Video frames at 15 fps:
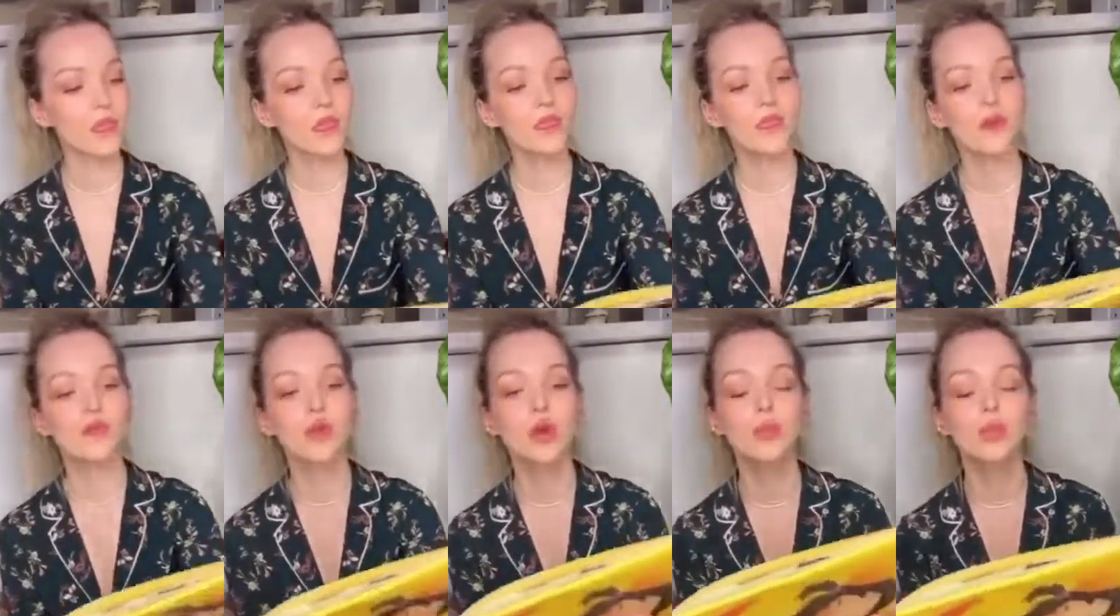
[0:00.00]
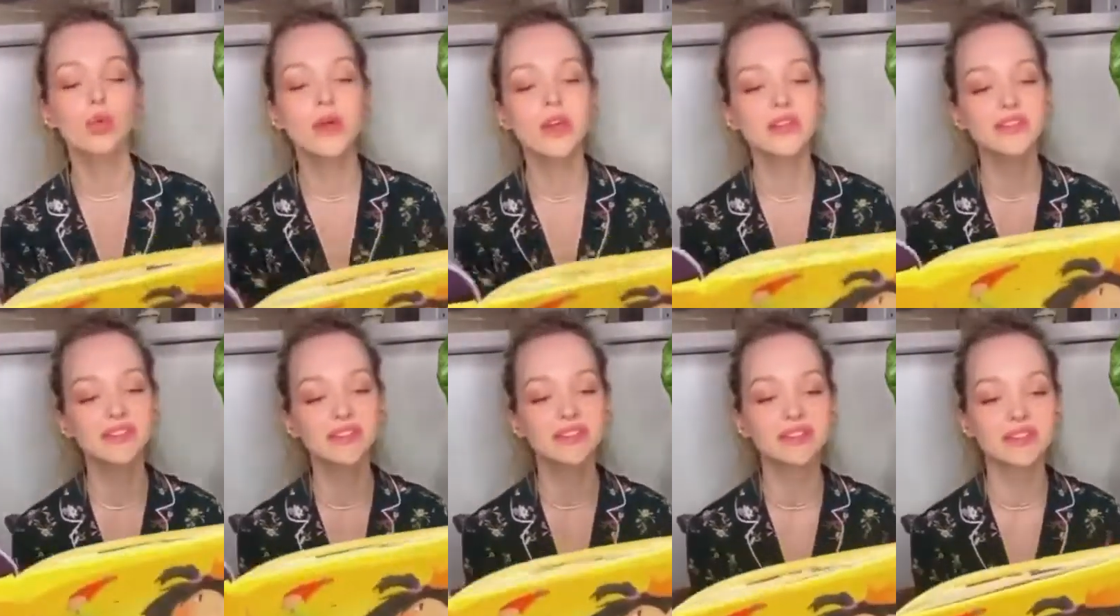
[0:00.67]
The rope whizzed
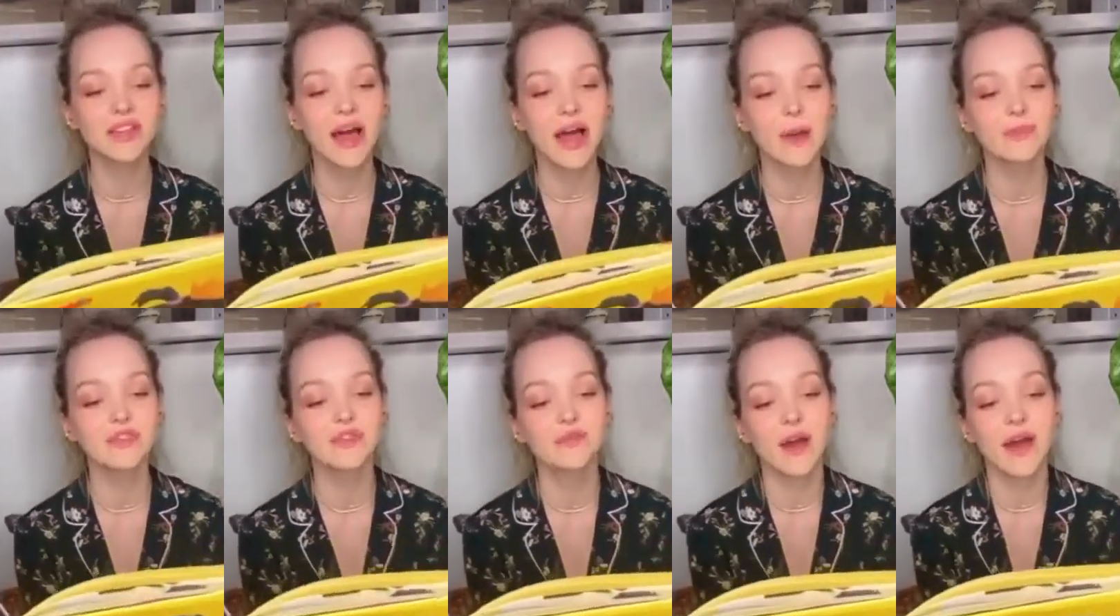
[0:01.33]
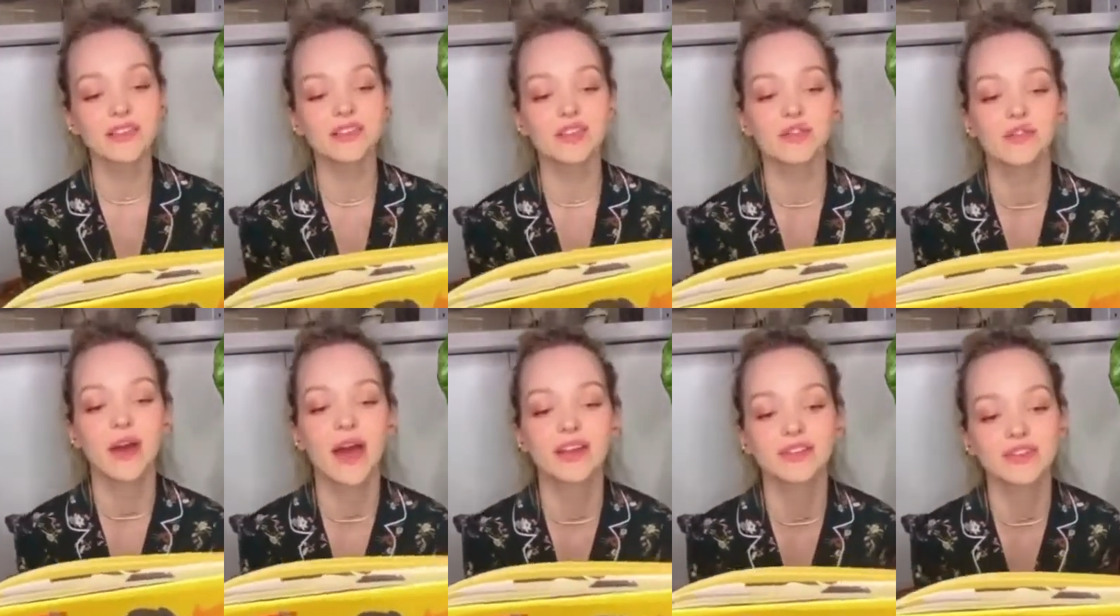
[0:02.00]
and slapped faster,
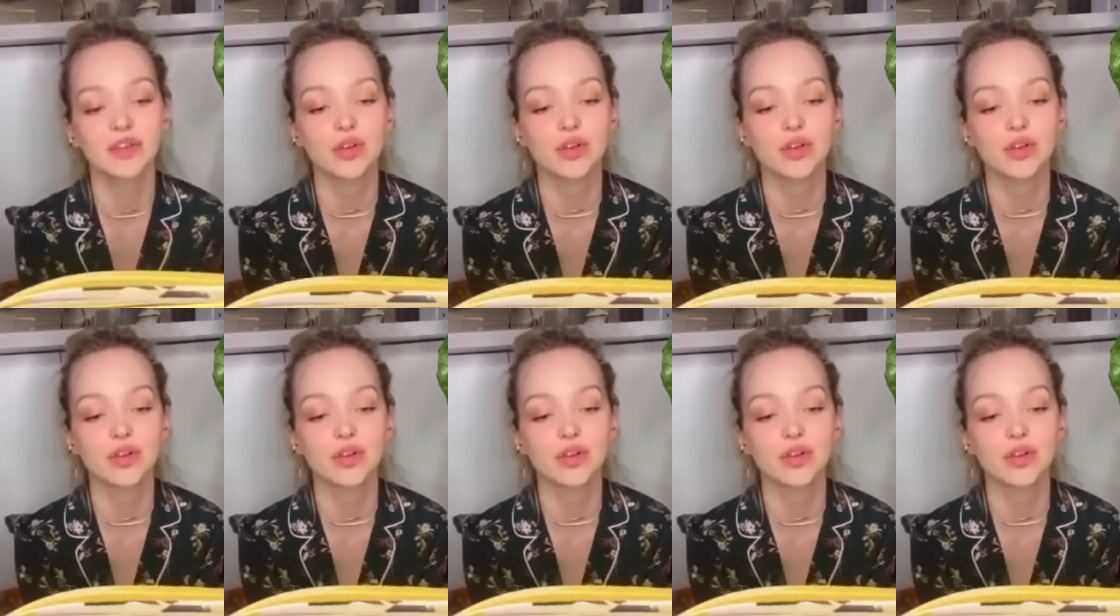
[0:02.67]
faster.